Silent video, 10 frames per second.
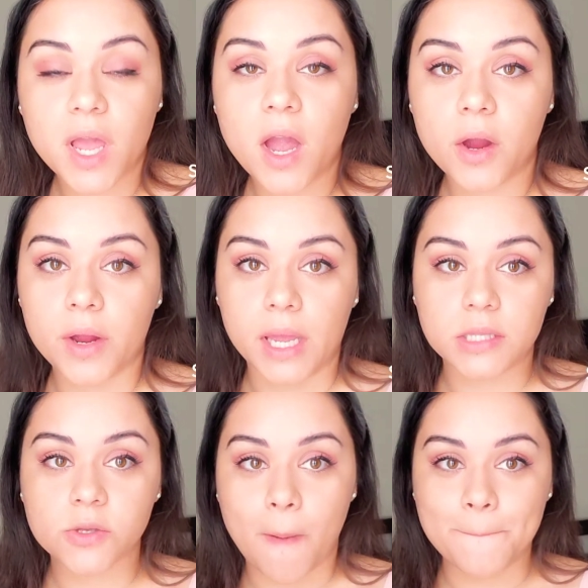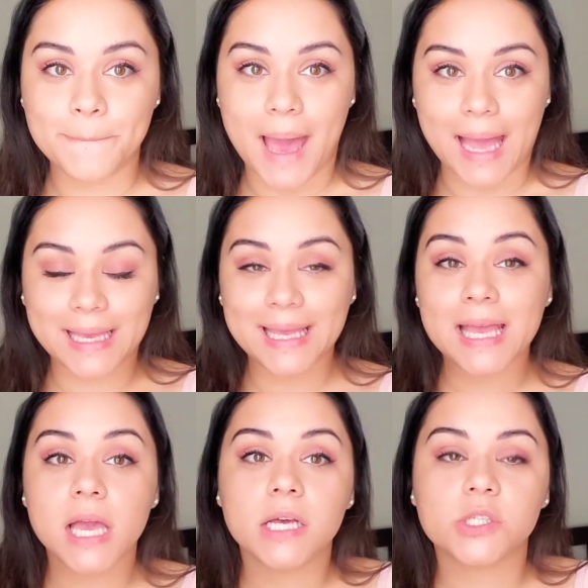All right, so I'm back.
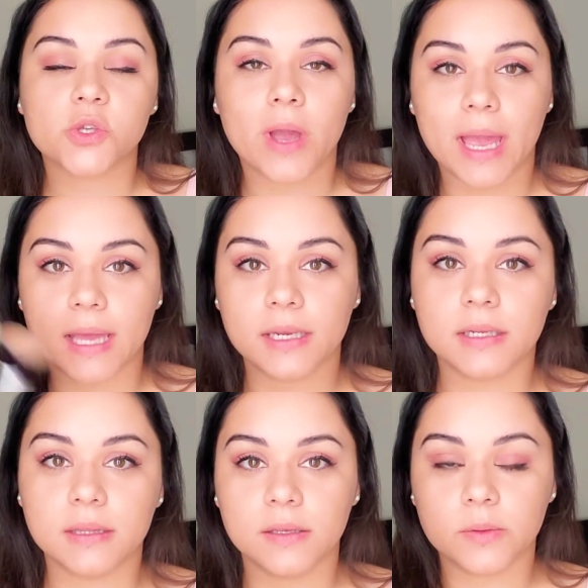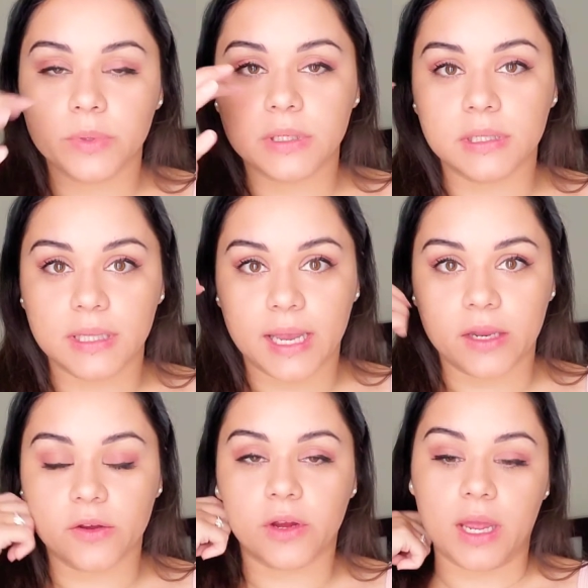So I added a little bit of
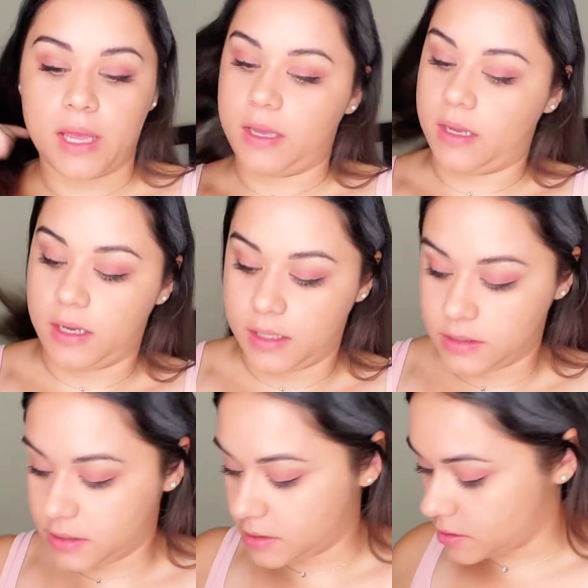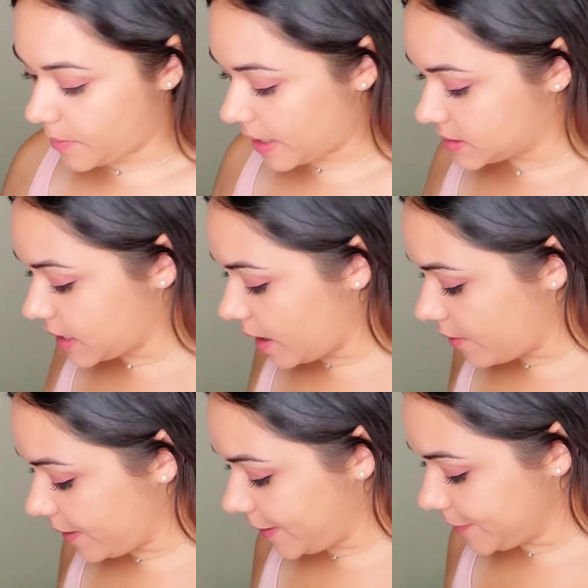liner and did some
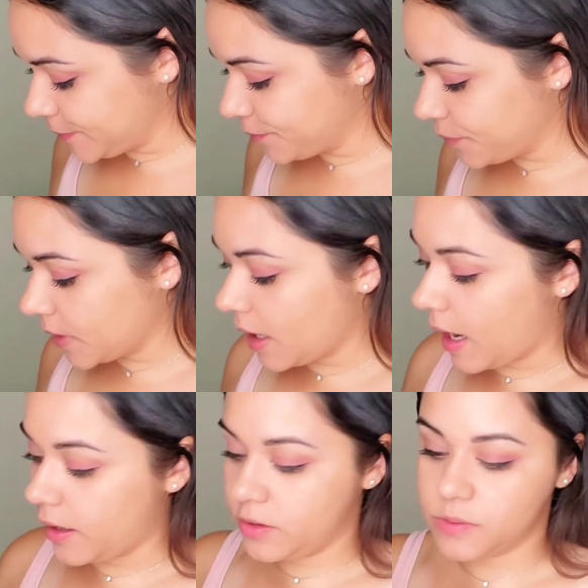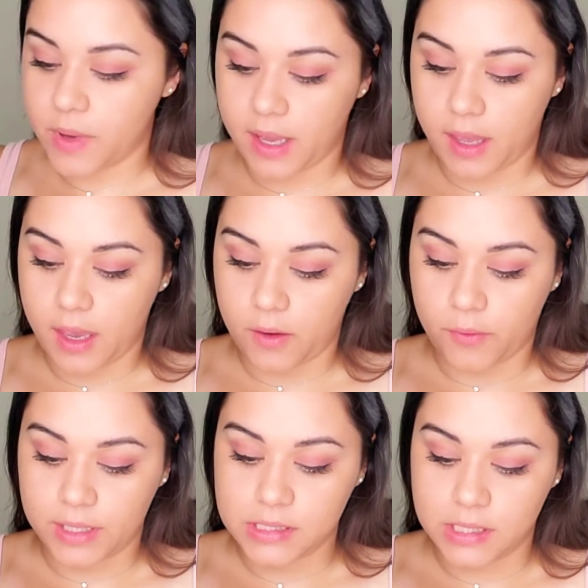mascara. I used my
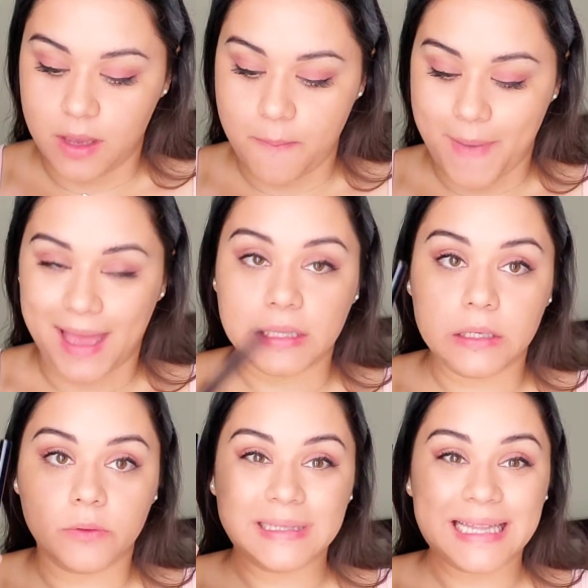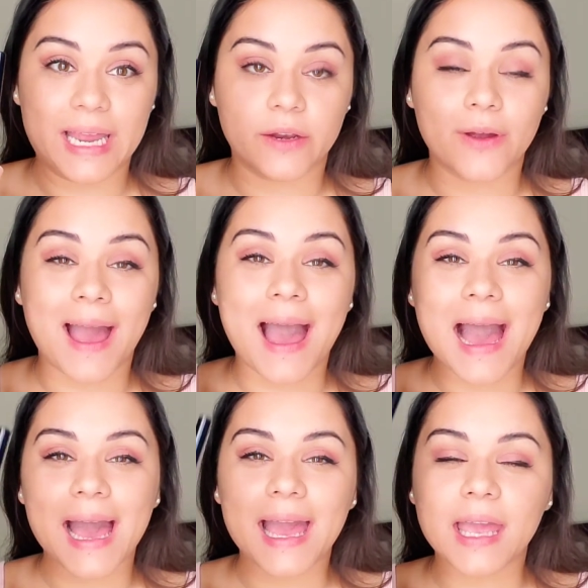NYC matte liquid liner.
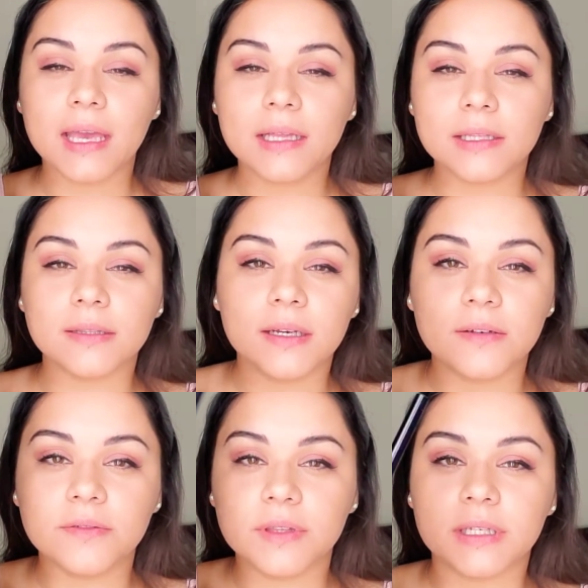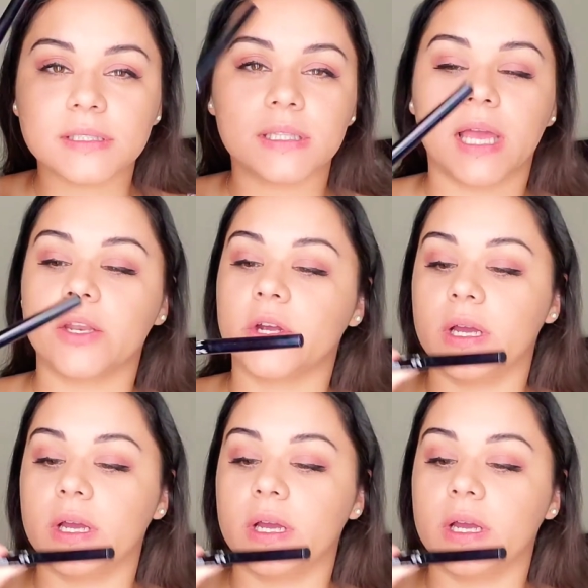I love this liner.